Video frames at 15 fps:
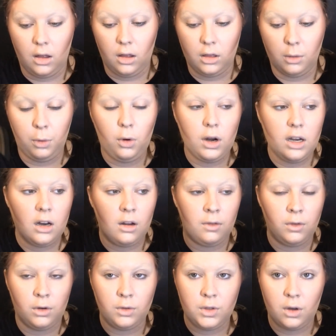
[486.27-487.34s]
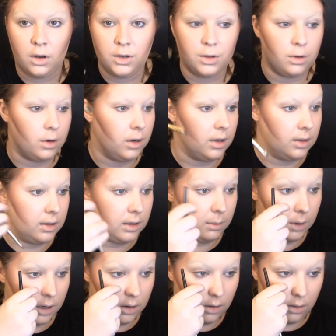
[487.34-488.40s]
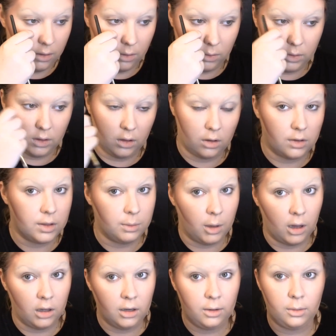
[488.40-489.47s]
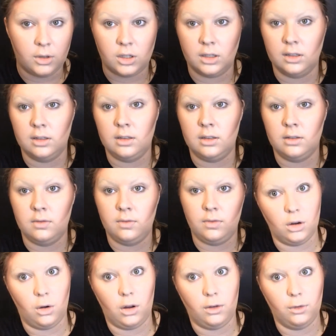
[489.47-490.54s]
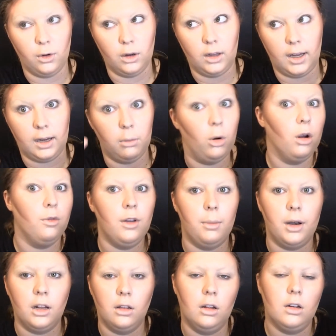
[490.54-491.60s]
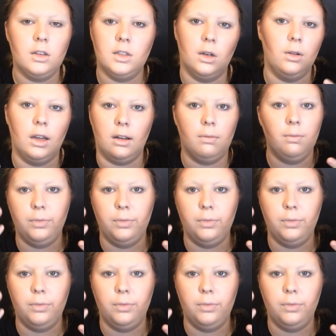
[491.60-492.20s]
The point of nose contour is to make your nose look smaller, which is you're going for like a more feminine look, so like